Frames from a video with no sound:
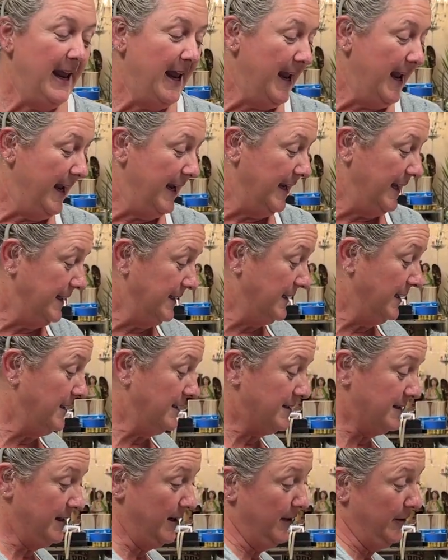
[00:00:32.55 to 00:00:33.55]
And
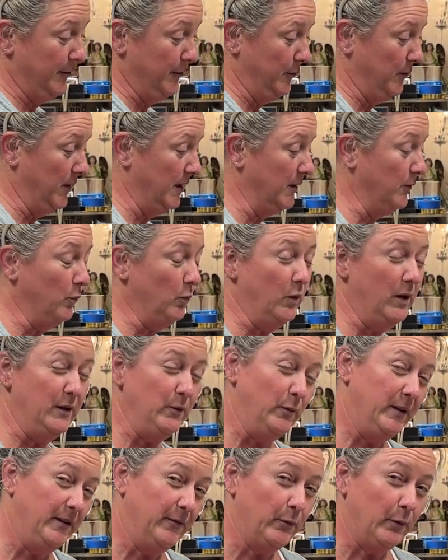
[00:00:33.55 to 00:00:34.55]
so what
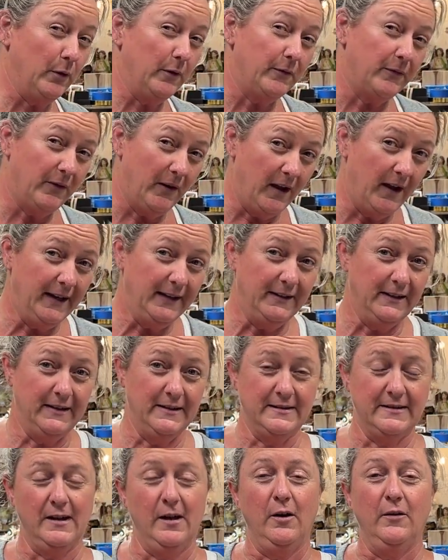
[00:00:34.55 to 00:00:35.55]
we've refined
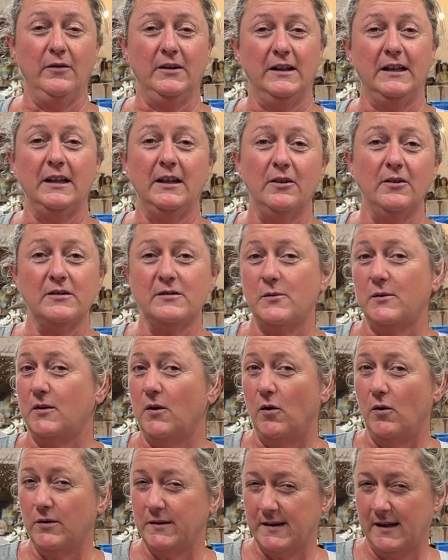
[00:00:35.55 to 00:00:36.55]
is, over the years with
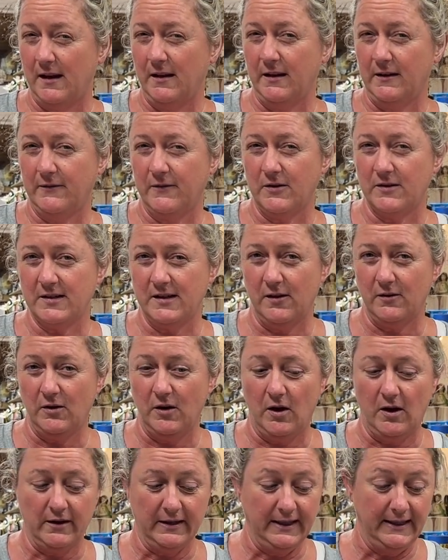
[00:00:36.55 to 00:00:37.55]
wholesaling for so
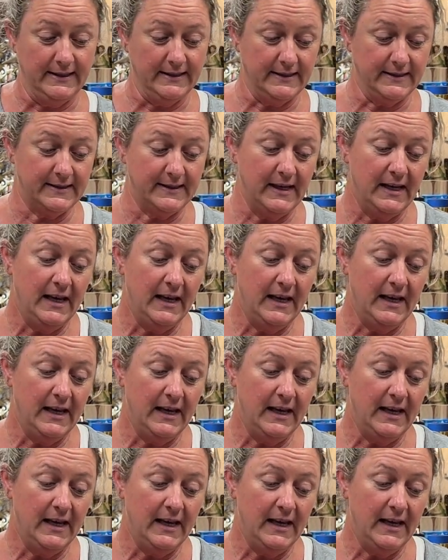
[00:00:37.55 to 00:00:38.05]
long, is